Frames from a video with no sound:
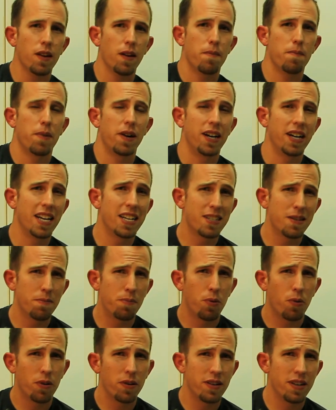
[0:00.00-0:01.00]
But it is
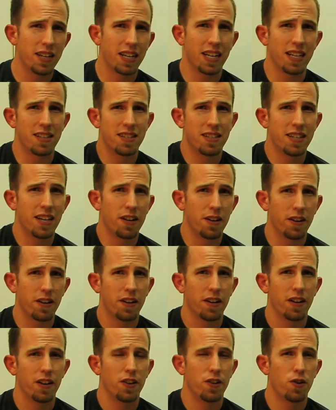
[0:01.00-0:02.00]
important to
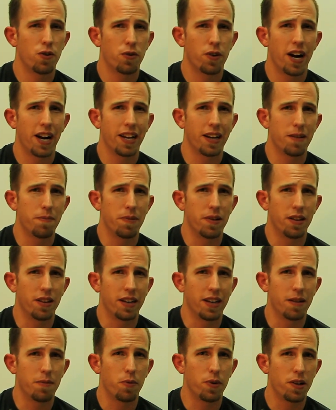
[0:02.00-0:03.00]
consider your riding
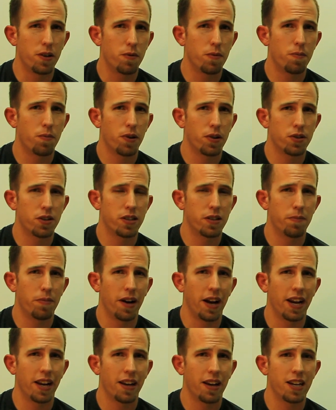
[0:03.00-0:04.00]
ability when you purchase a
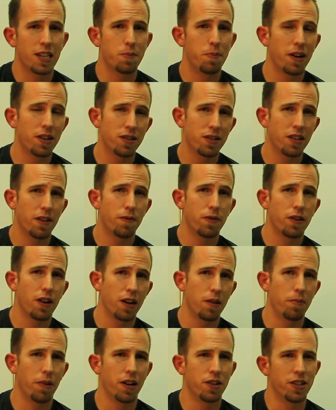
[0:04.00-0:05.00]
bike, especially if you're
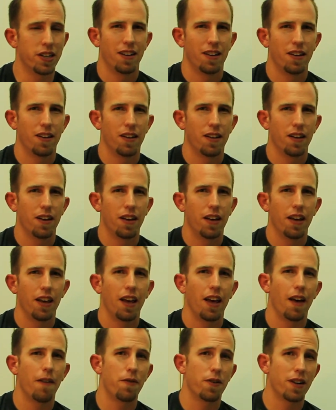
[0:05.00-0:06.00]
on a budget.
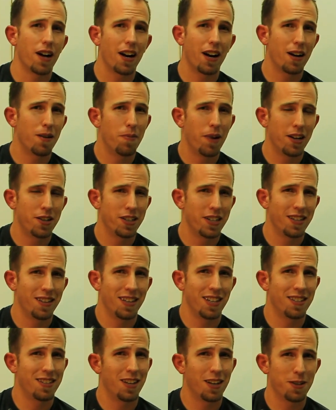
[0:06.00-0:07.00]
If you're not on a budget,
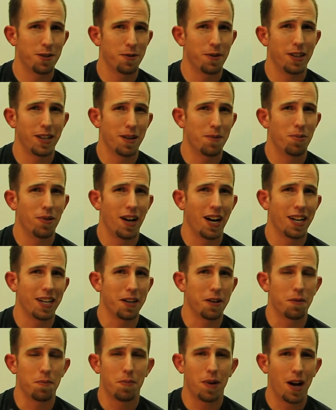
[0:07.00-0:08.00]
this doesn't really apply to
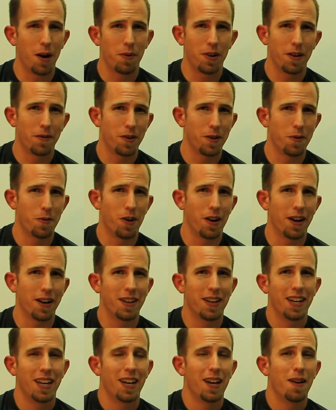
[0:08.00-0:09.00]
you. Buy whatever you want.
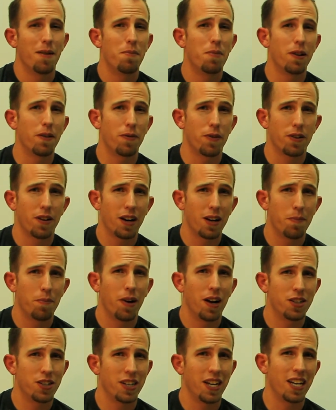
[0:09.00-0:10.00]
But if you're on a
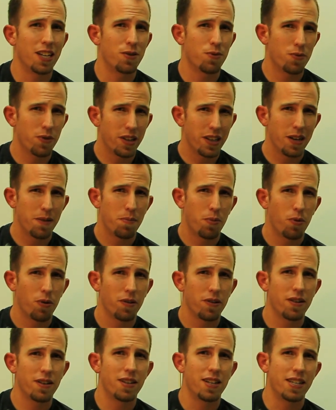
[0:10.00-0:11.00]
budget, it's really
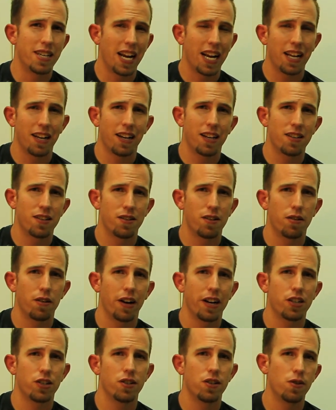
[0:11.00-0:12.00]
important to take into
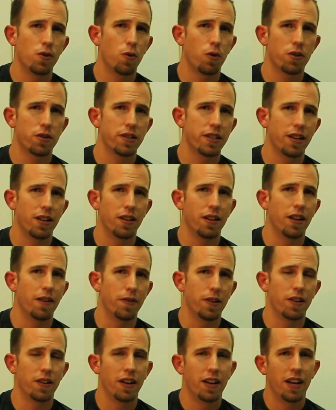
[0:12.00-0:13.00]
consideration your skill level.